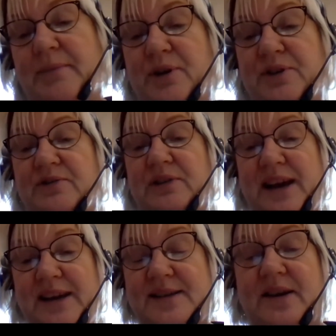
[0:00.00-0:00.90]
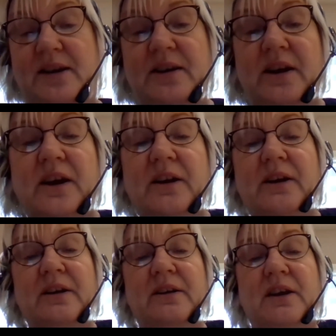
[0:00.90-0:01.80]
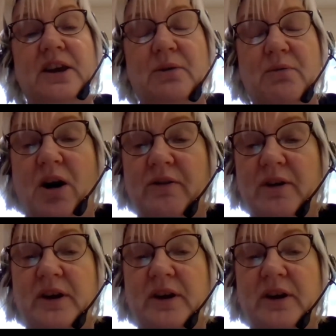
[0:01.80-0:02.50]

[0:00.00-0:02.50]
model letter that you are,